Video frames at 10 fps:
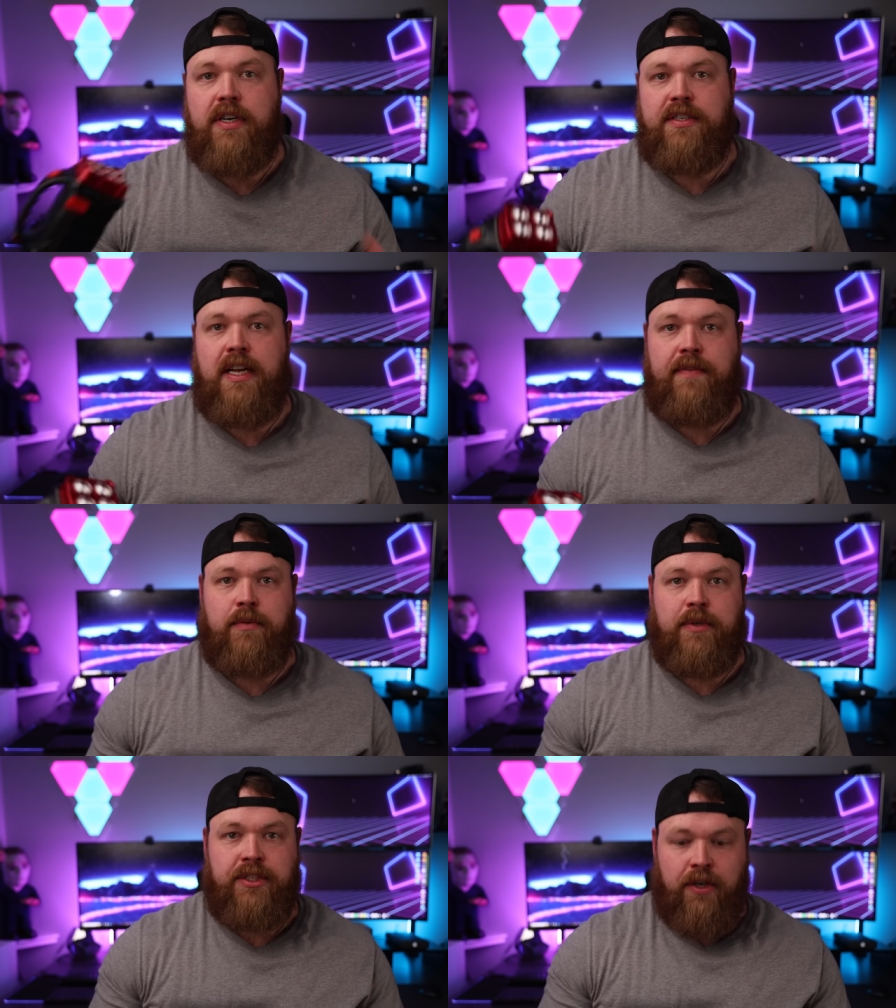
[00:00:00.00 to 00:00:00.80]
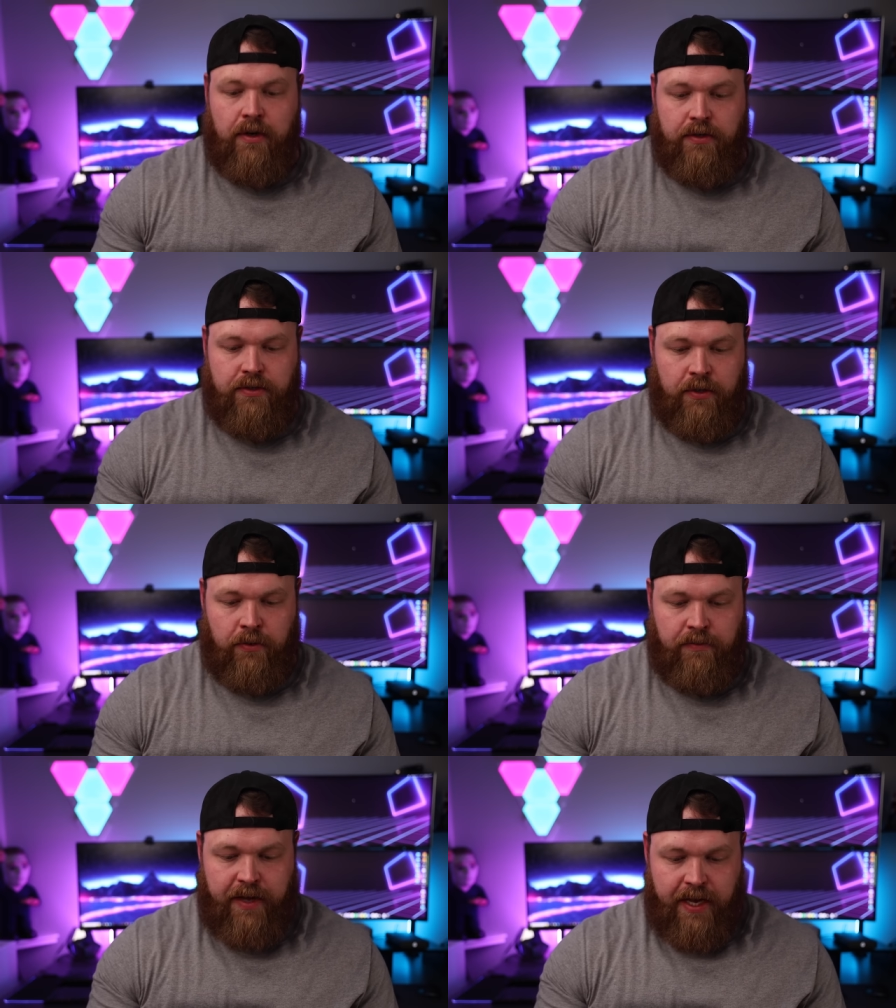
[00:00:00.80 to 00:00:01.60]
doesn't have to recharge the
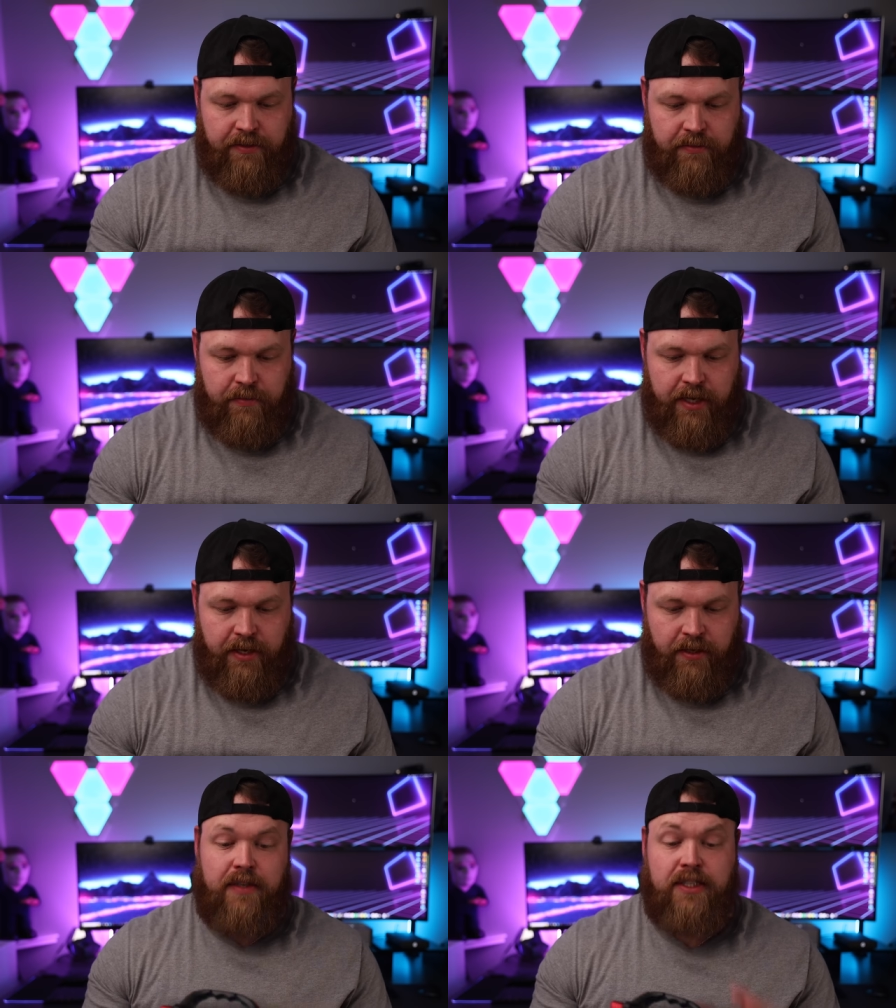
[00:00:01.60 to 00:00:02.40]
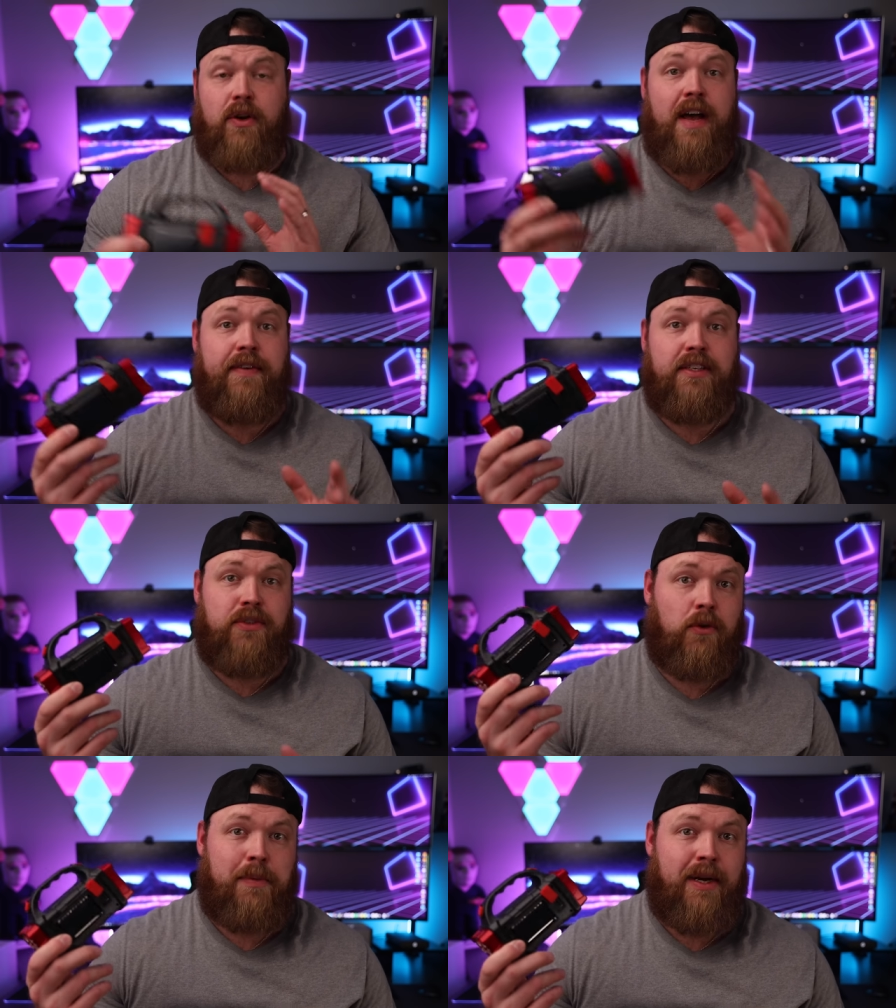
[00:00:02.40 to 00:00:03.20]
old-fashioned way. And so having a
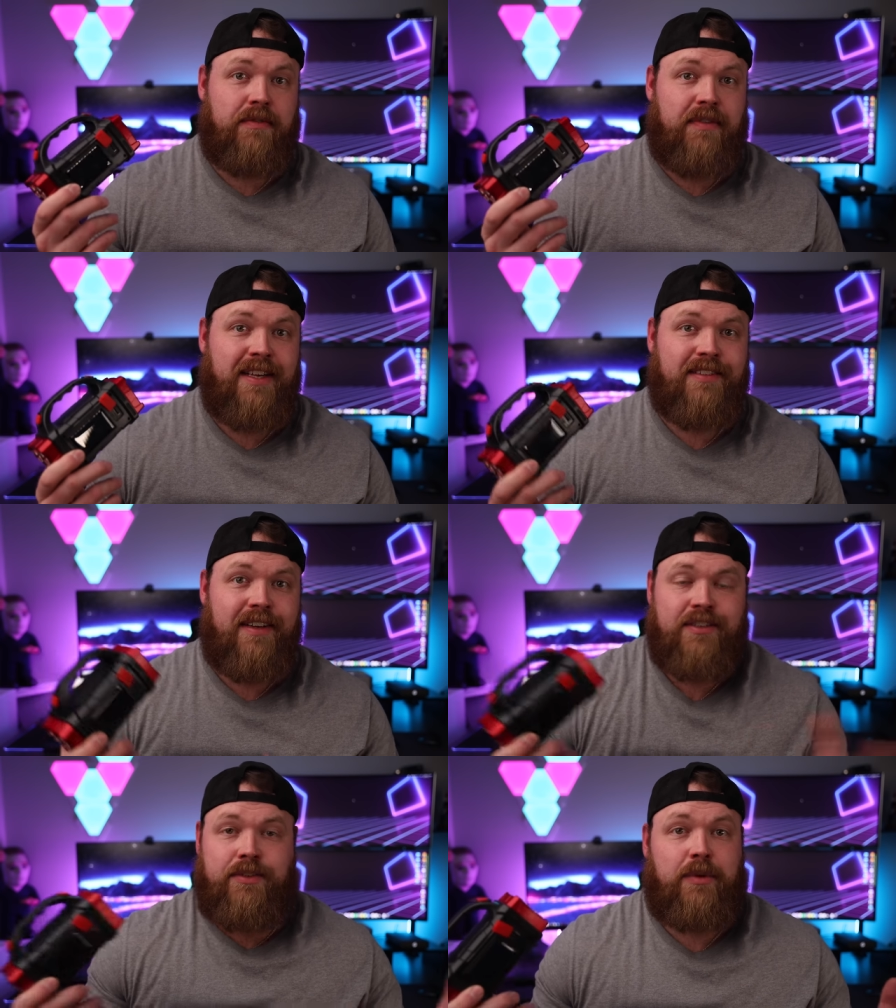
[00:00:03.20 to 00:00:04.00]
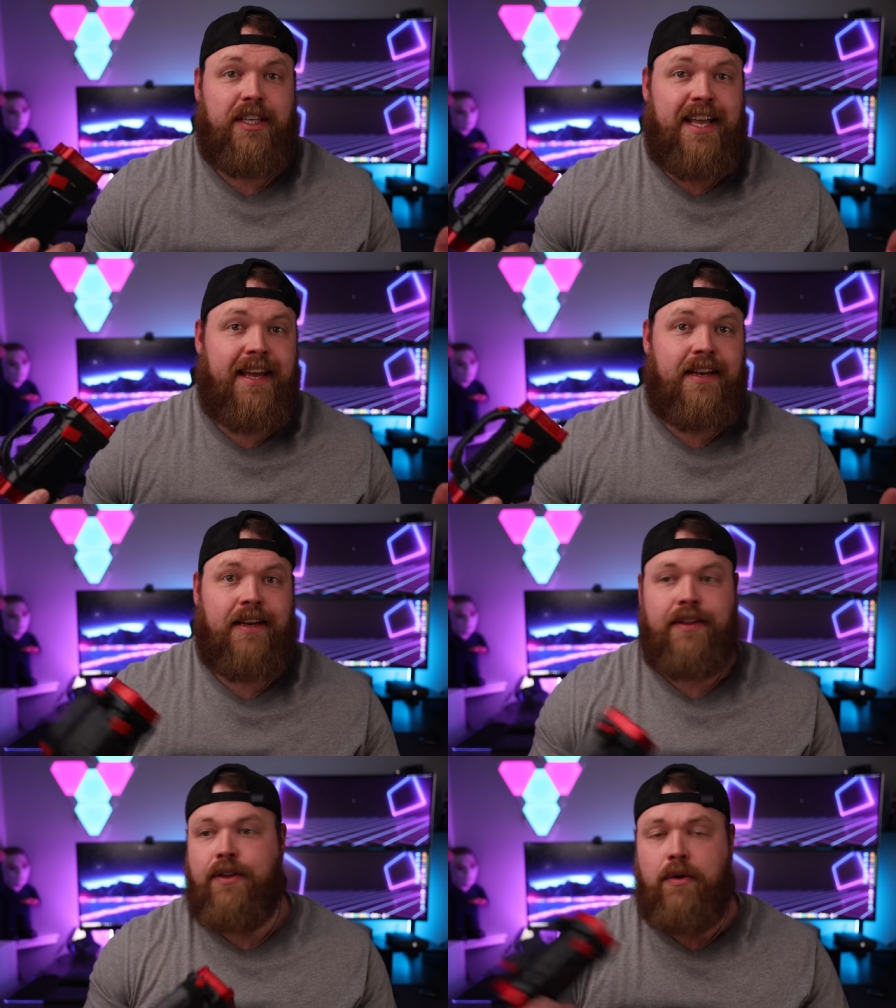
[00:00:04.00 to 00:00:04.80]
solar-powered flashlight is just really handy
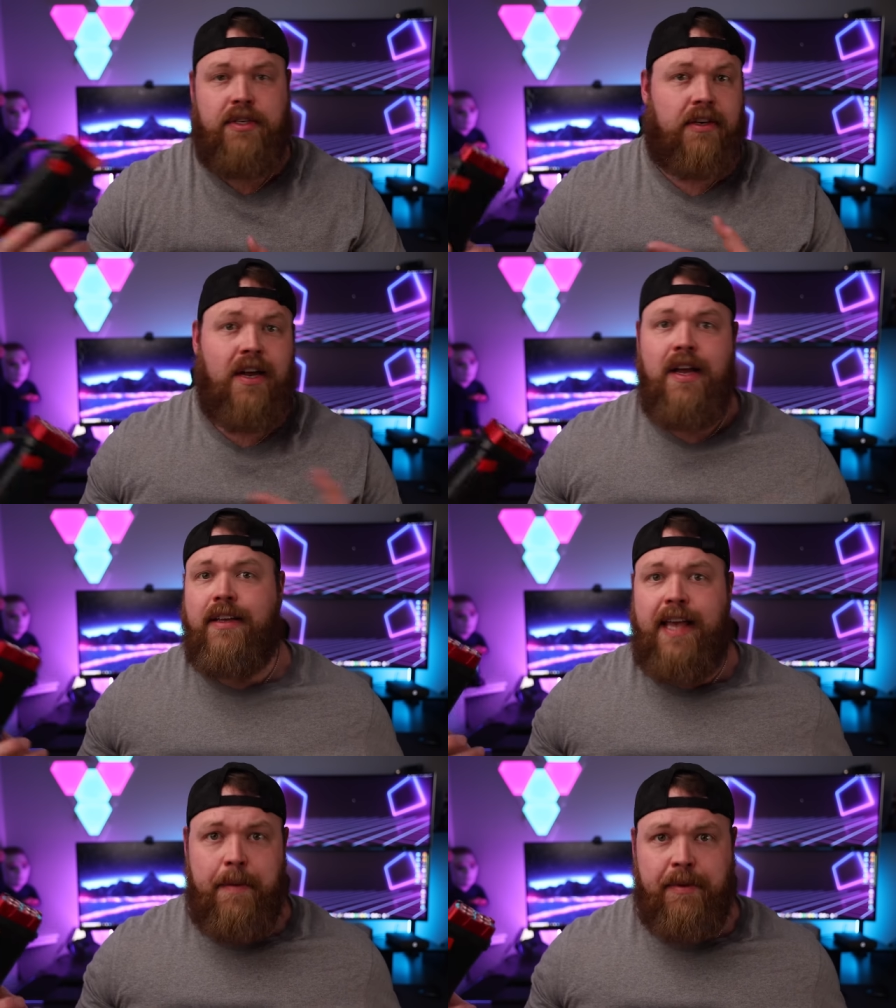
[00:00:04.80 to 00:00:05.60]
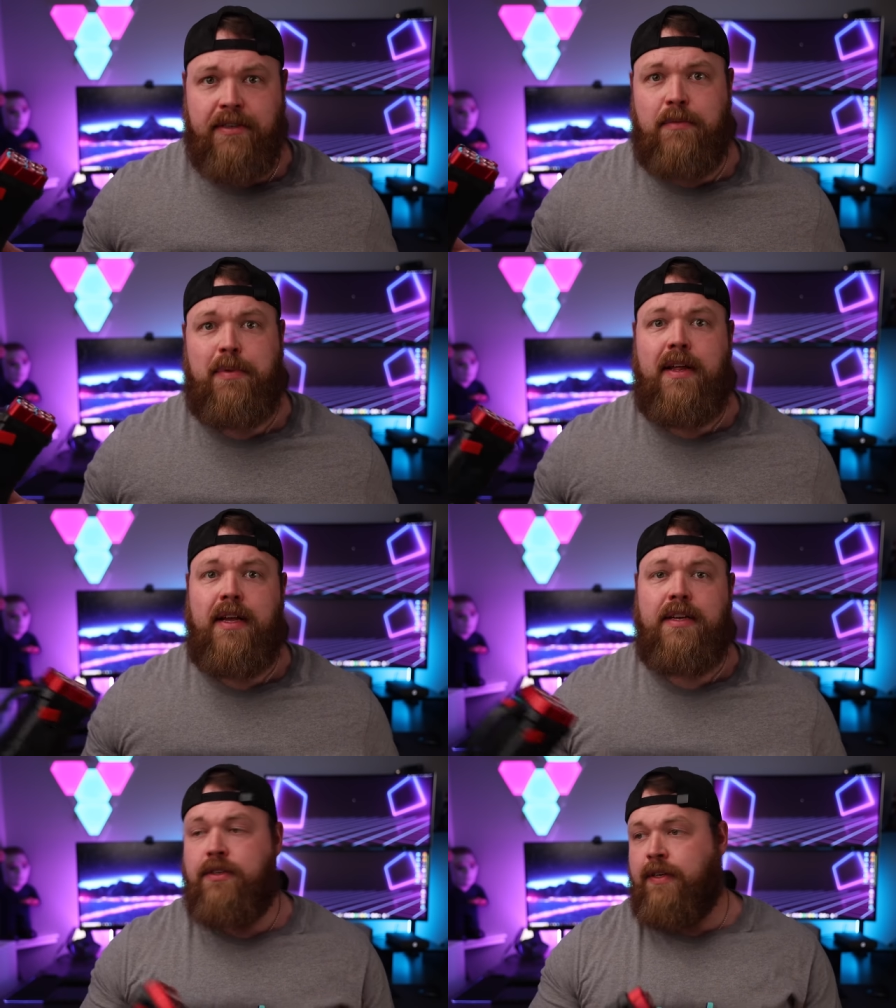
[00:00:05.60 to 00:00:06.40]
to throw in your camping
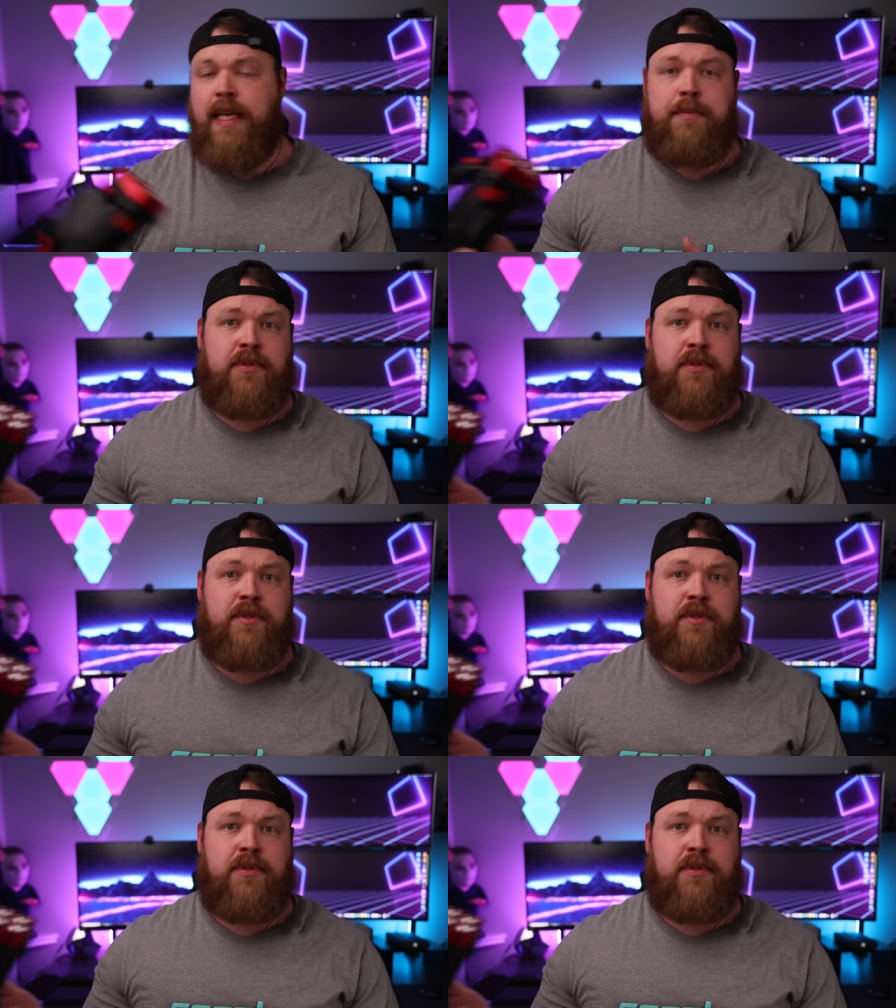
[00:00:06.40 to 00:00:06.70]
supplies or keep